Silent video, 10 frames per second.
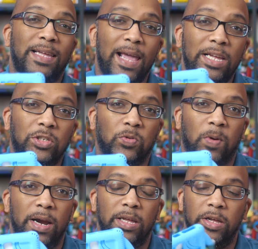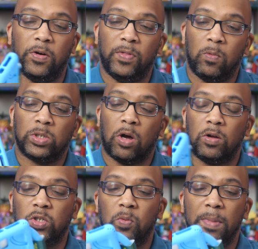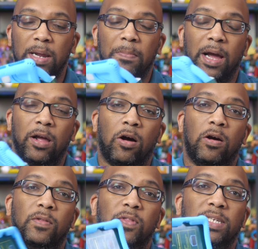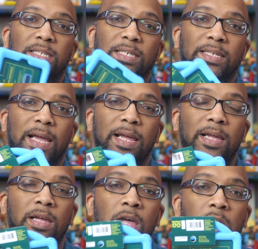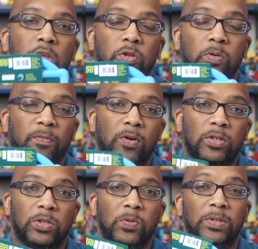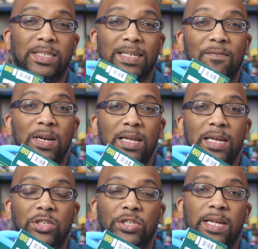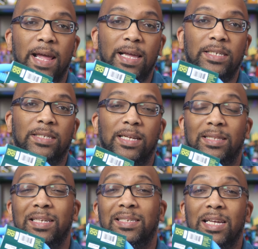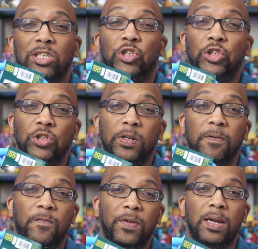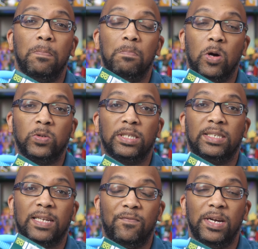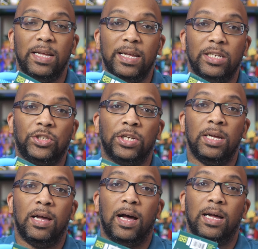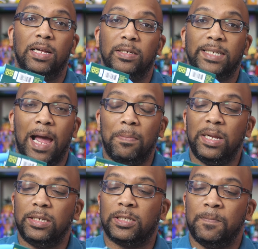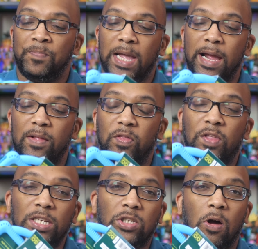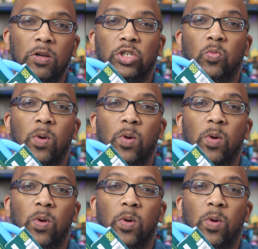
case right here that was also made by Onn. This is a universal 7-inch case that they say should fit most 7-inch tablets, and this costs